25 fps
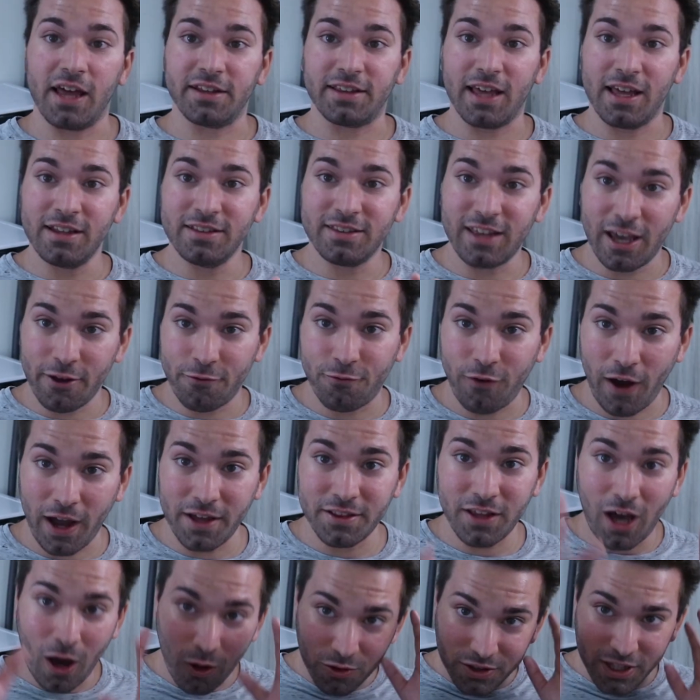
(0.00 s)
And then they
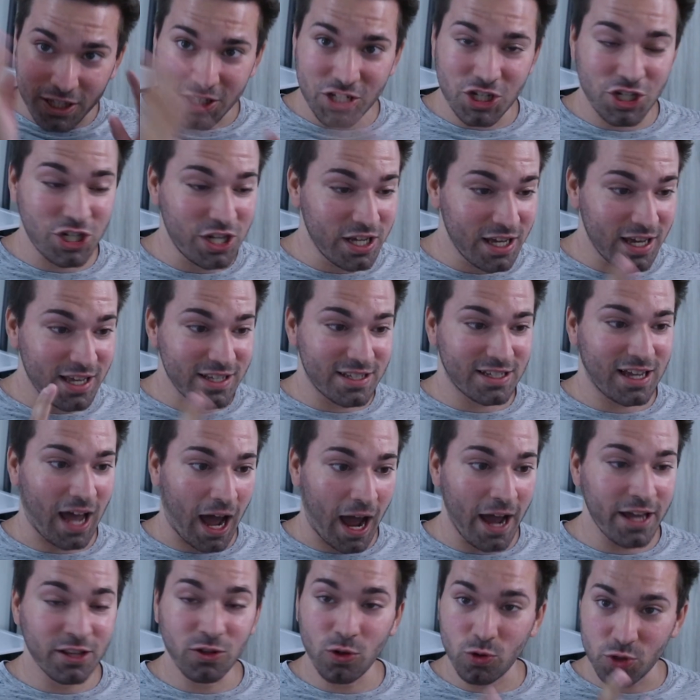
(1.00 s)
find out that she is
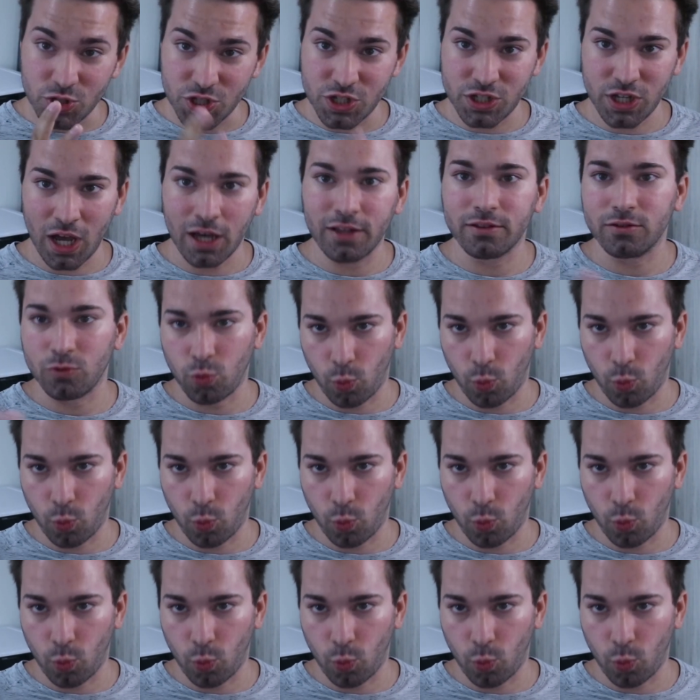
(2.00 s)
Kaido's son.